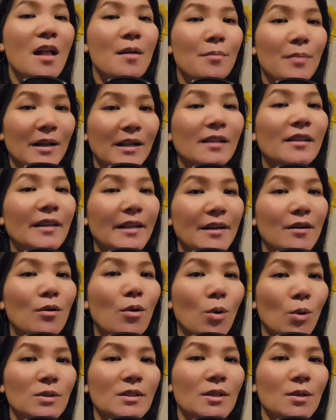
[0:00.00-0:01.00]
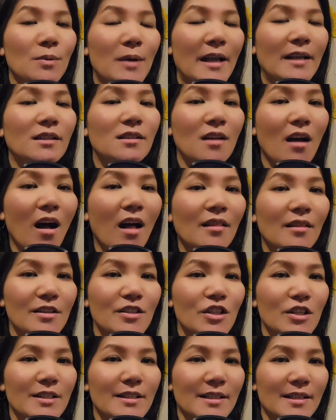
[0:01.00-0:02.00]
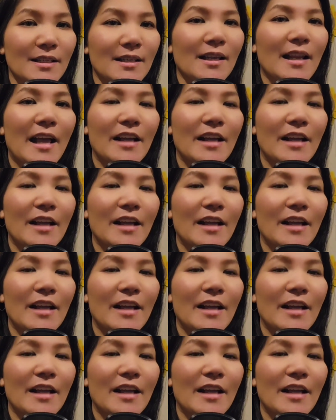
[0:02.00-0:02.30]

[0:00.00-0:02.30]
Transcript: But Claire also acknowledges it,